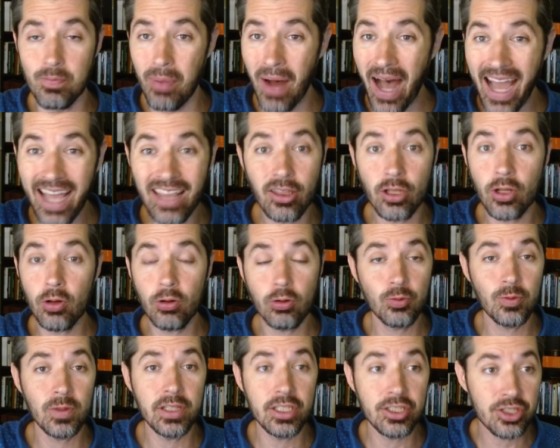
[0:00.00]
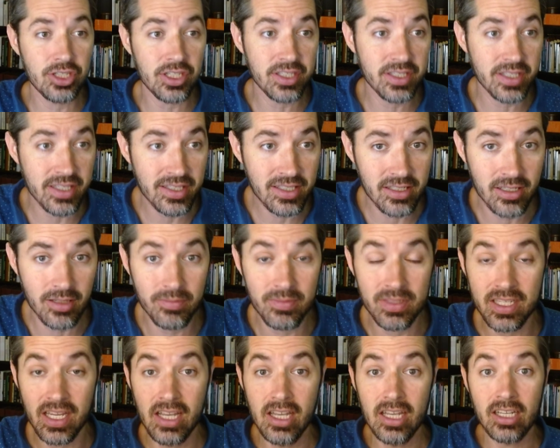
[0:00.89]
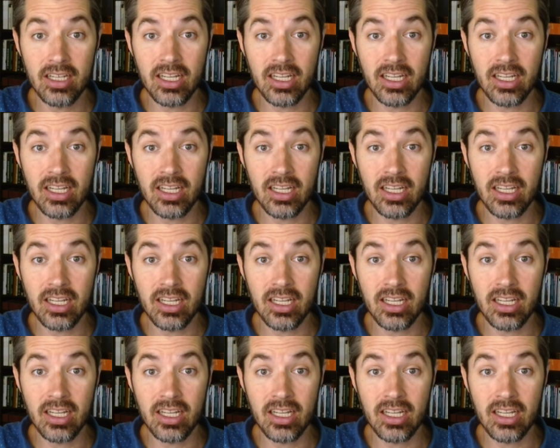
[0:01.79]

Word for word: by the old religious systems,